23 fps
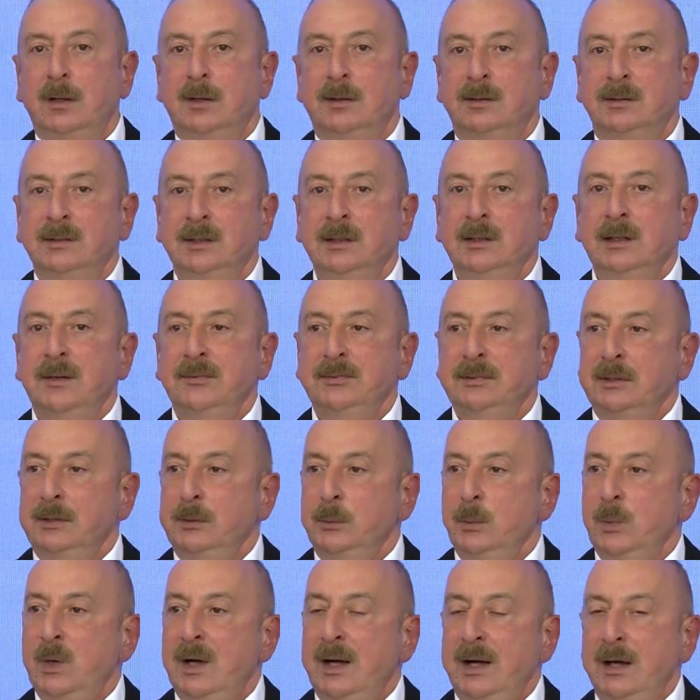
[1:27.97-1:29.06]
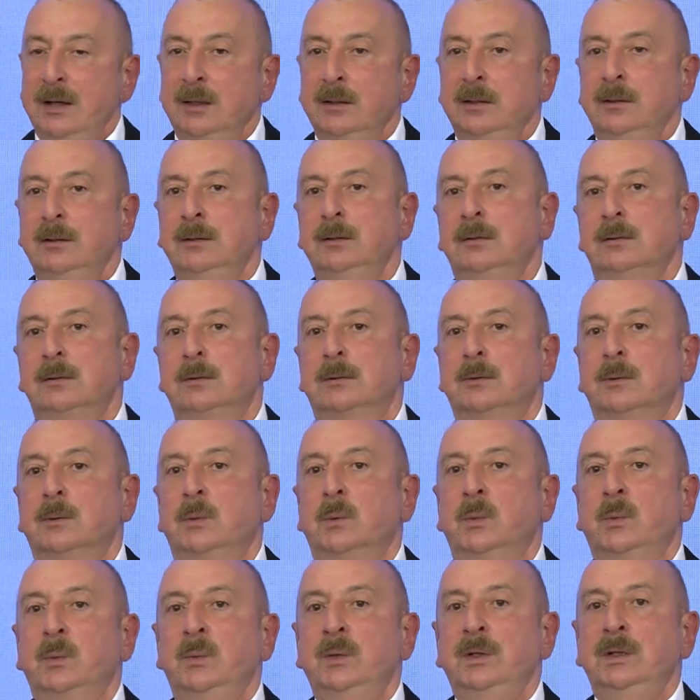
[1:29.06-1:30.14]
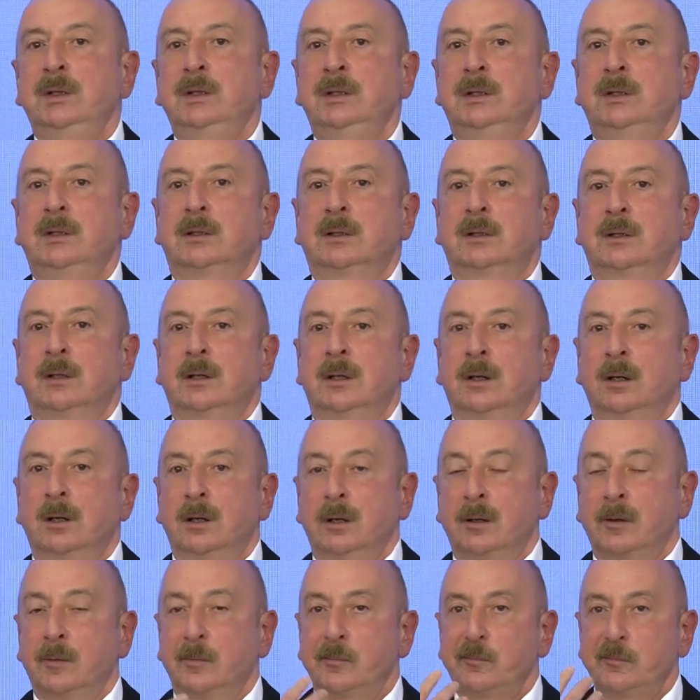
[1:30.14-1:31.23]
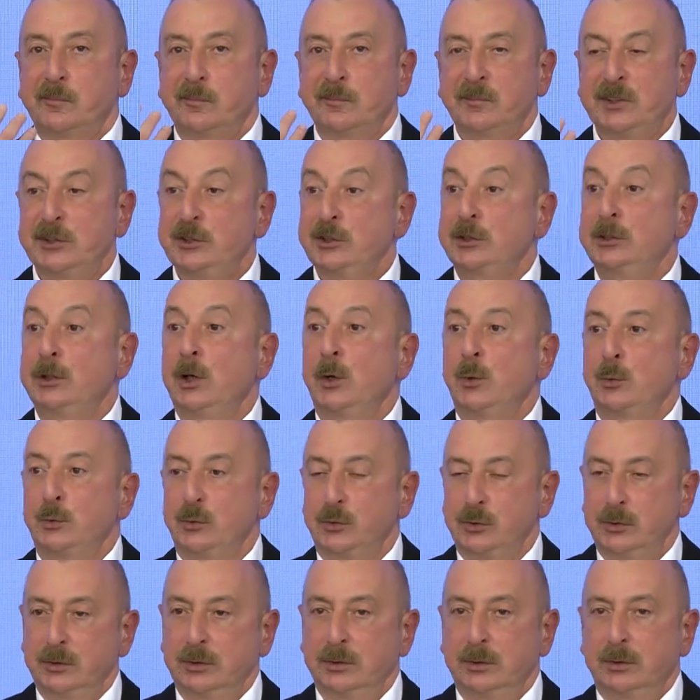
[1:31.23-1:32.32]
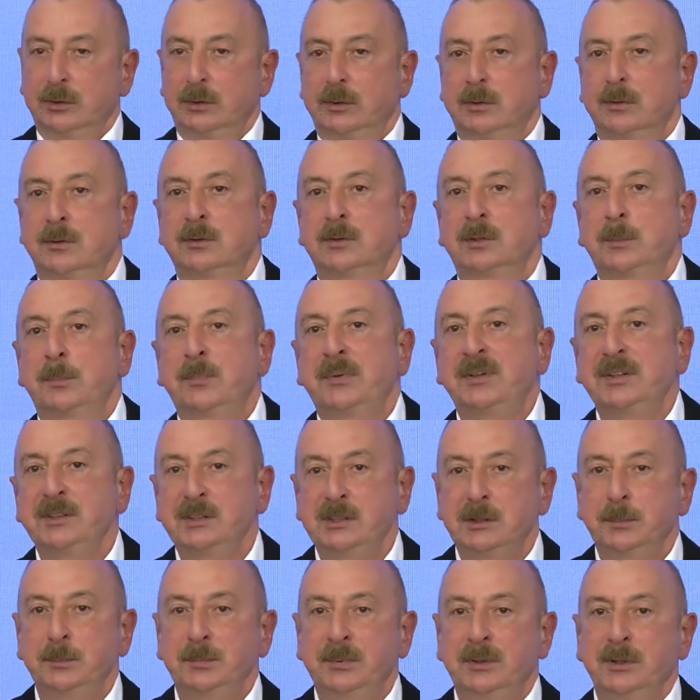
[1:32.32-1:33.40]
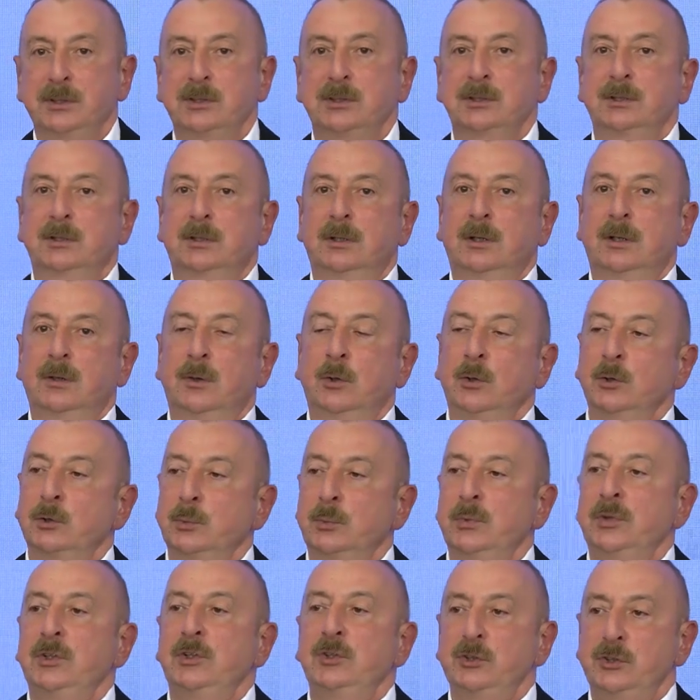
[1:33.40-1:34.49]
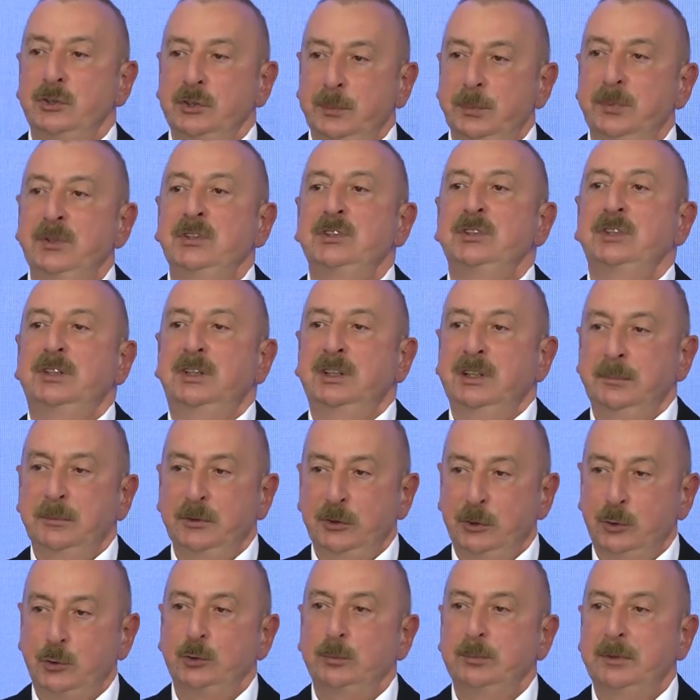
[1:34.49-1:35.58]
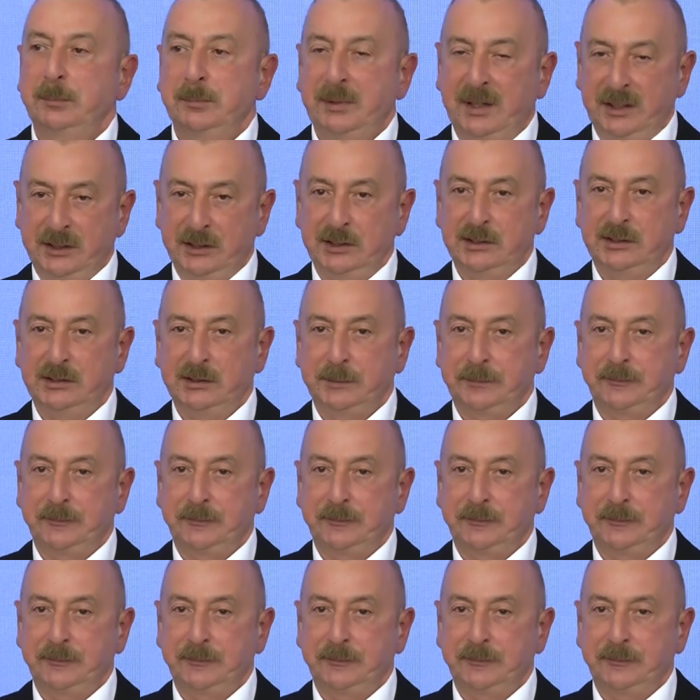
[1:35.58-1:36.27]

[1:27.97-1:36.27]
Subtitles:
Then after a while, we disclosed the principles on which the peace agreement should be based.